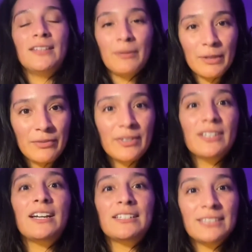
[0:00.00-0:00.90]
that
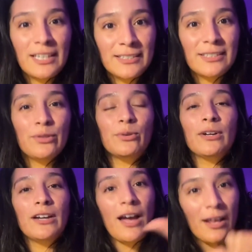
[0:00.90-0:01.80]
motherfucker got tested
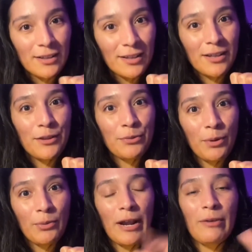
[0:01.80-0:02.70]
or got
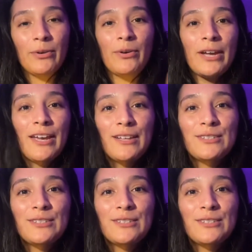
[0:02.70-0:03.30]
thrown out, okay?